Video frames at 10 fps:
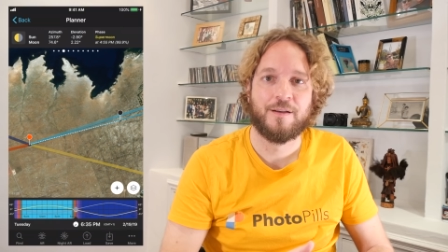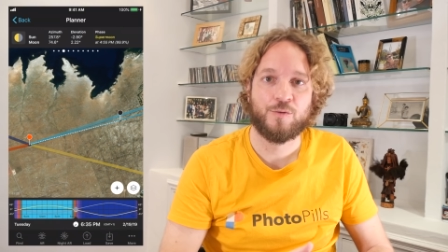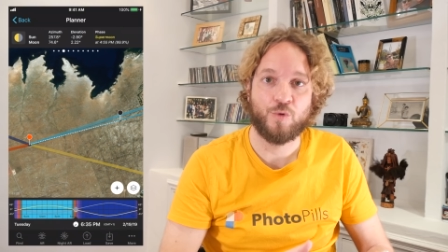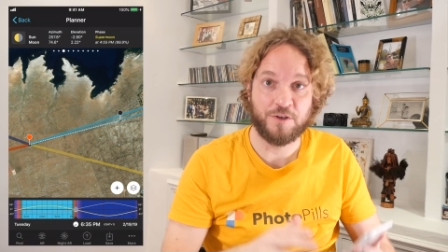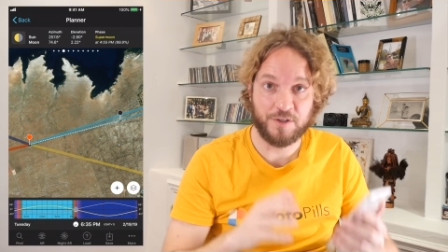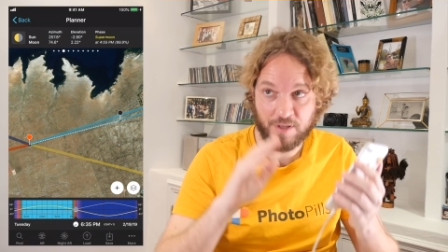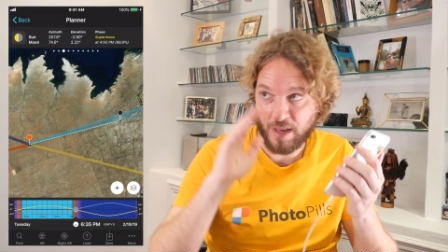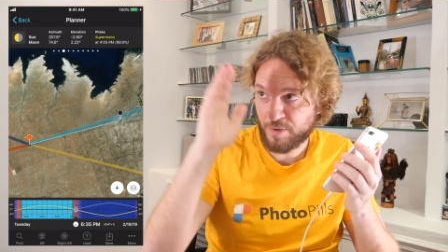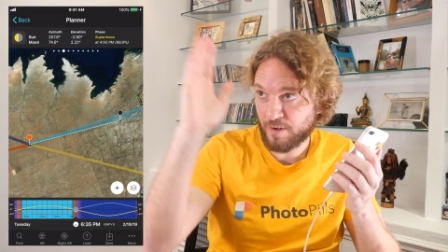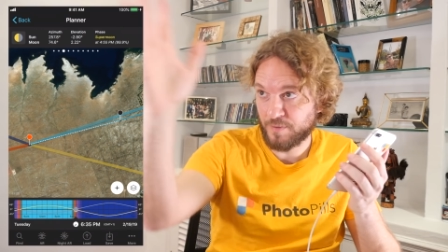To adjust the
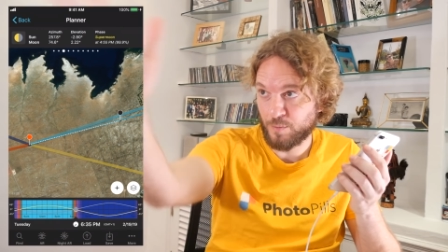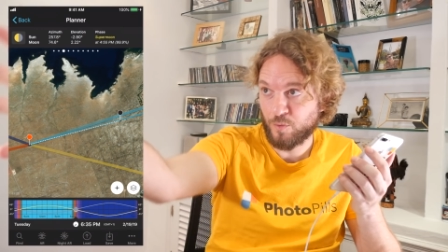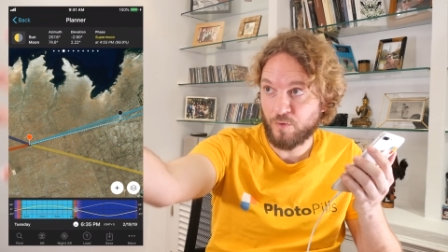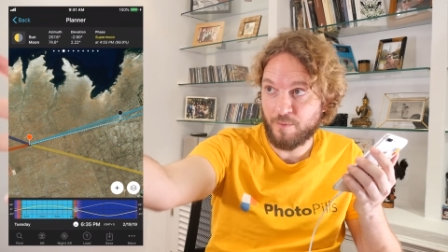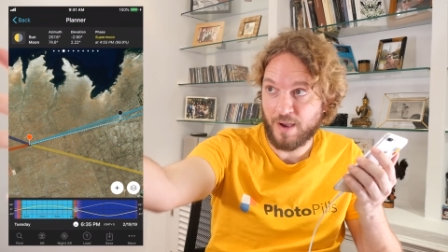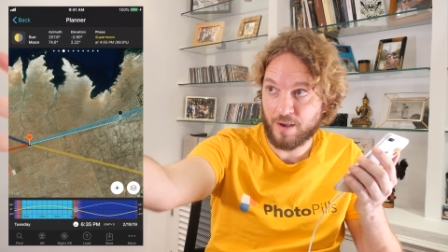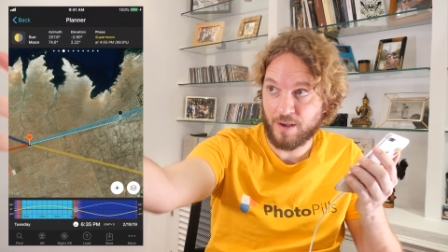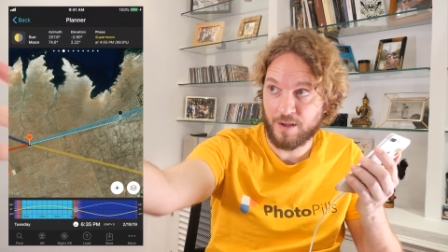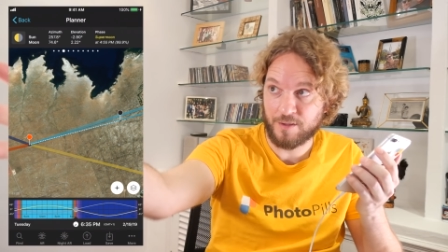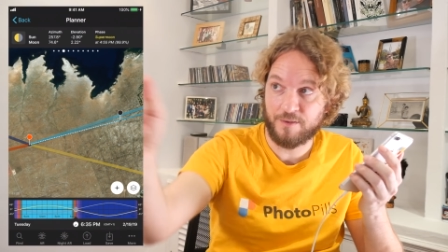alignment of the moon with my
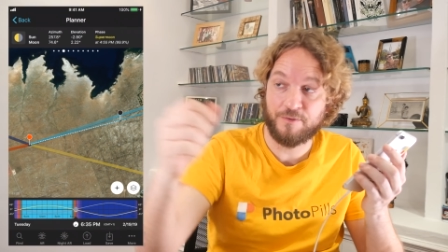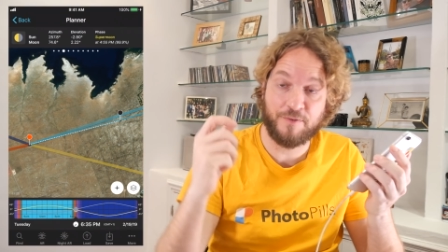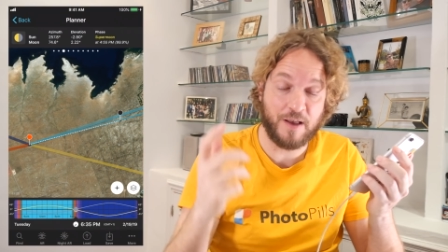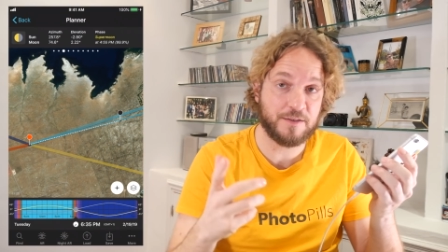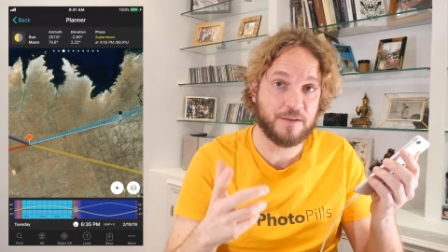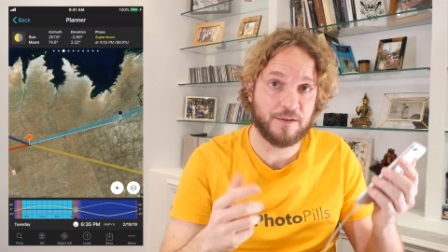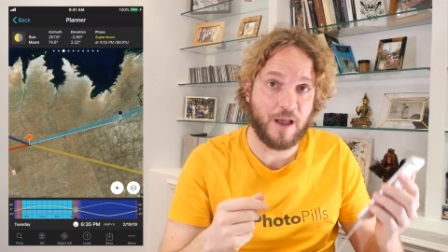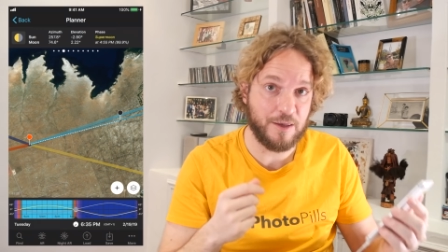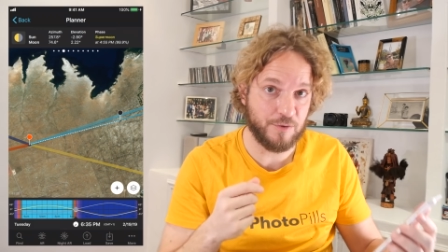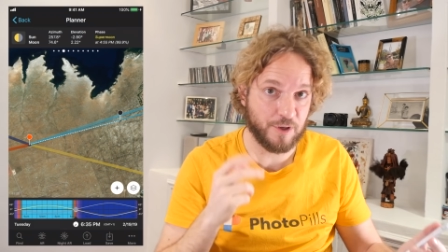hut faster,
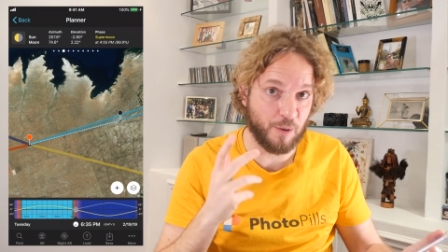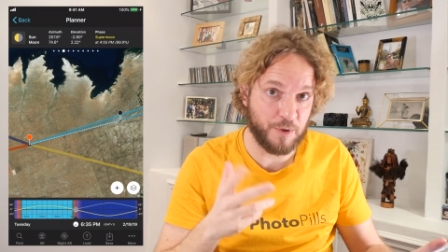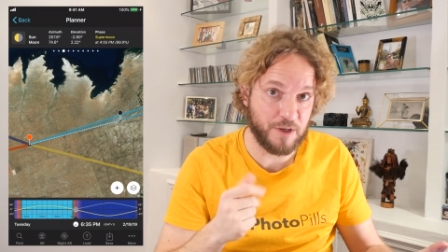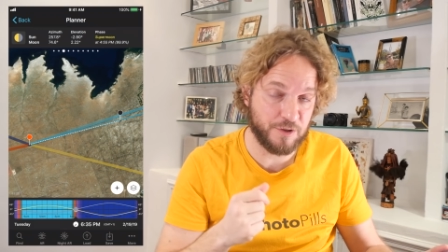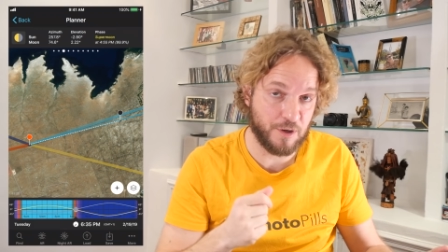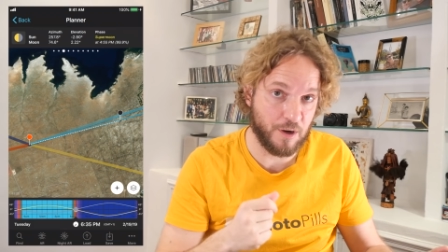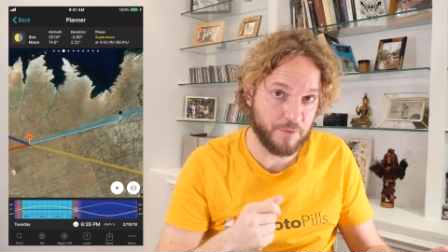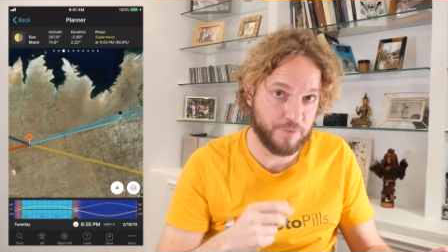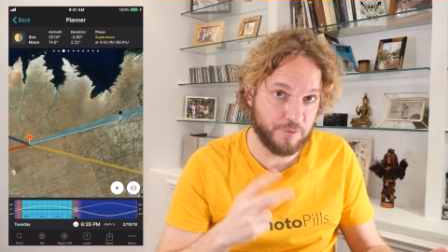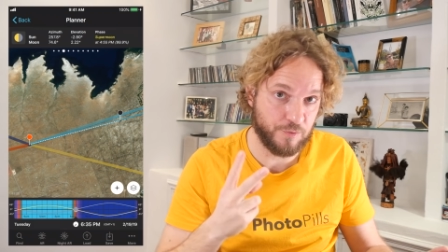I use a combination of
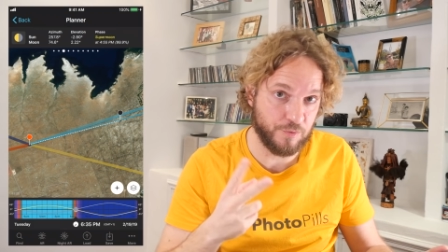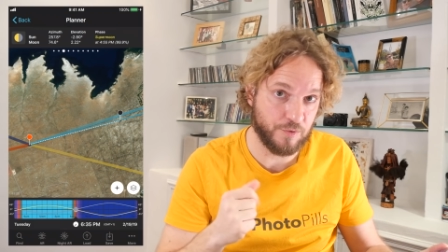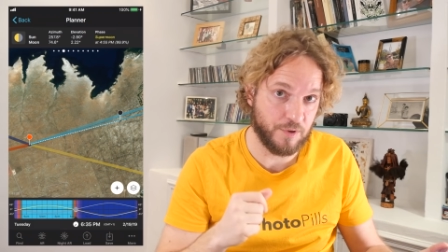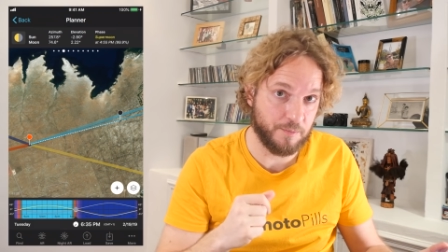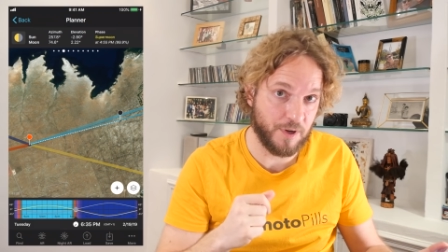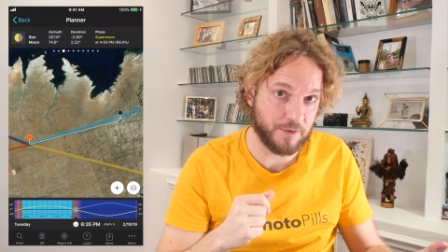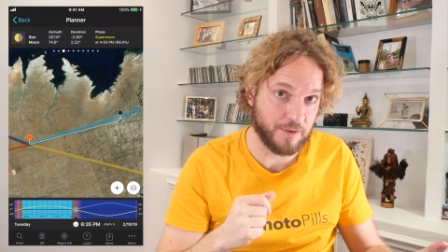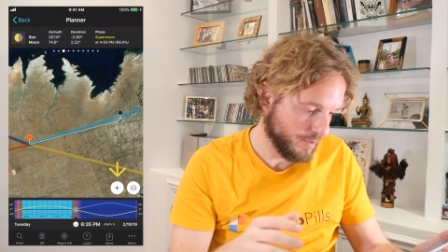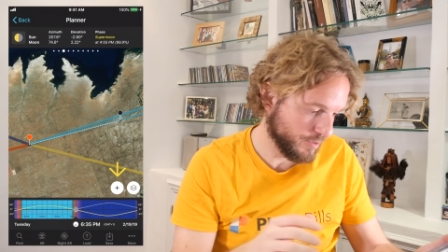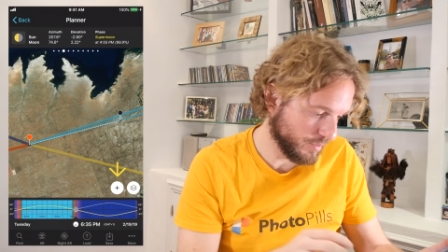two
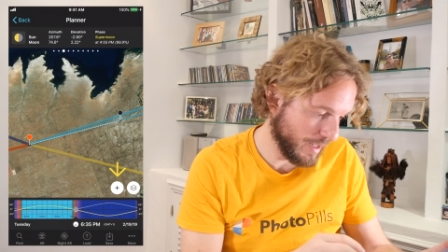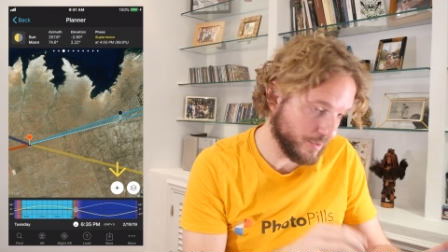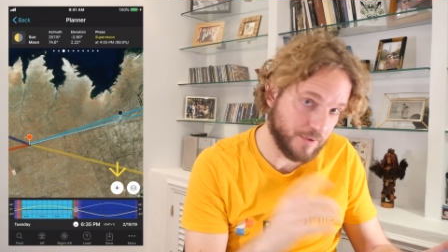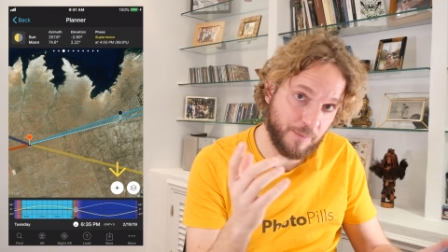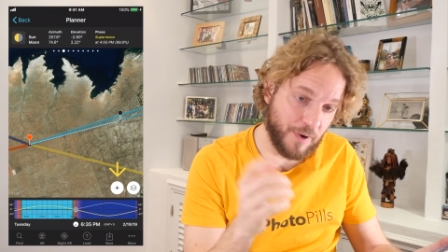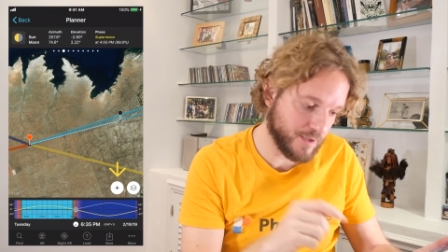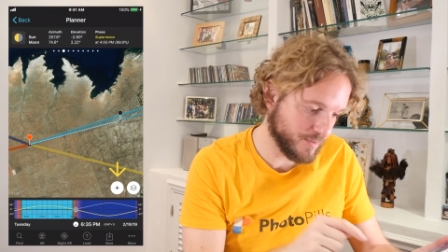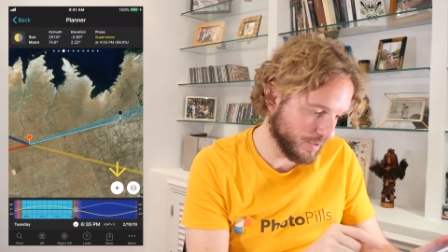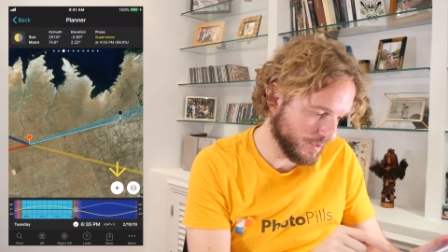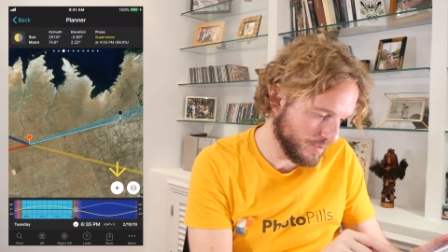buttons. So tap on the plus
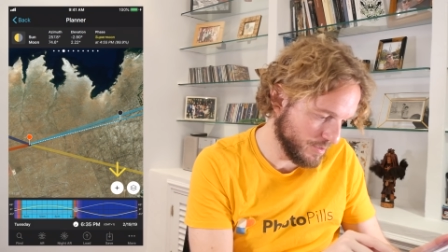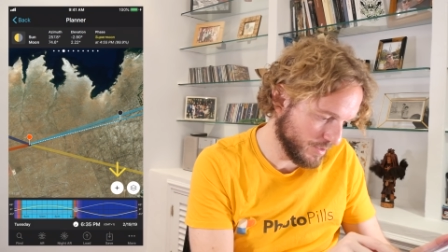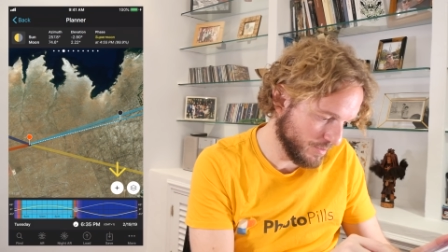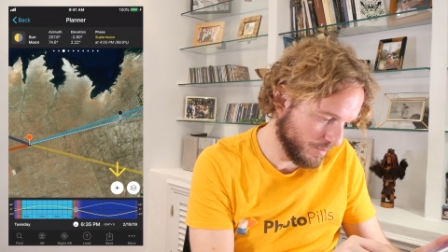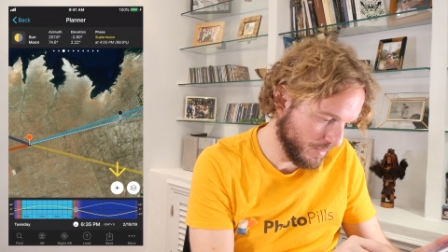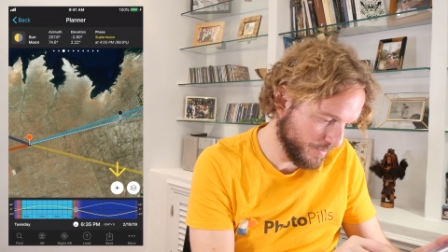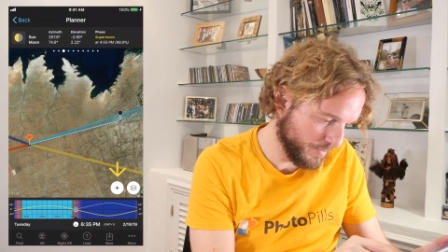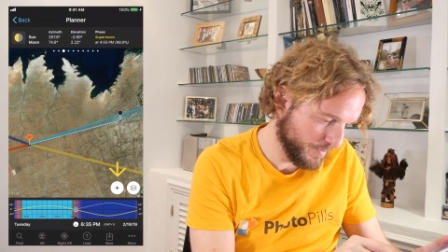button you see on the map,